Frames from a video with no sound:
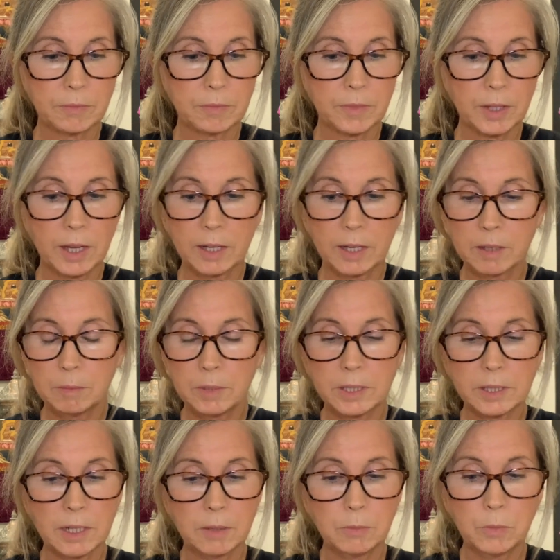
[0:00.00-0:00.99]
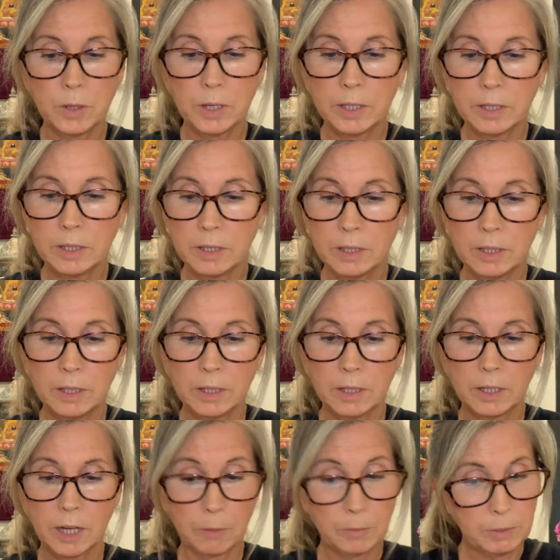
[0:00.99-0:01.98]
It can be someone,
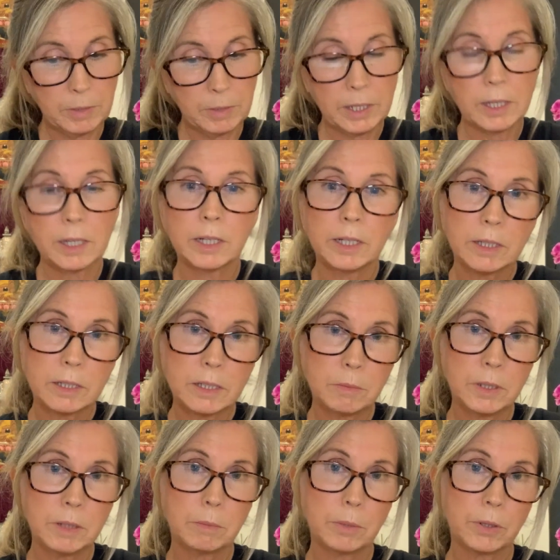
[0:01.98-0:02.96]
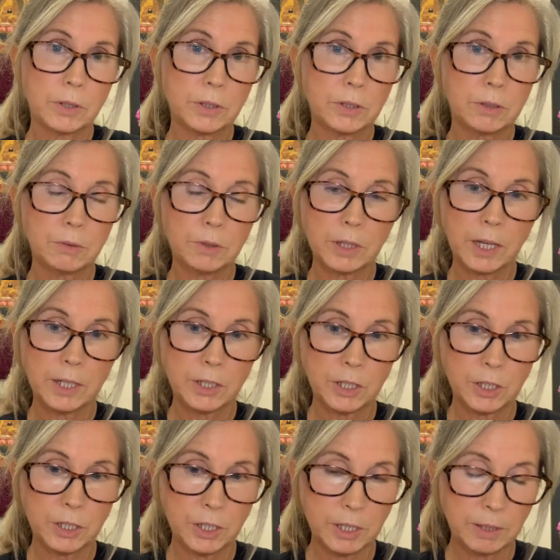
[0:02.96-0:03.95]
meaning an intimate personal
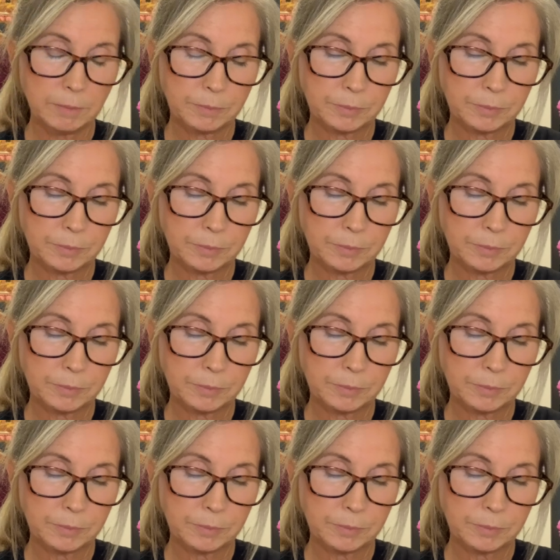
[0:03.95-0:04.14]
relationship.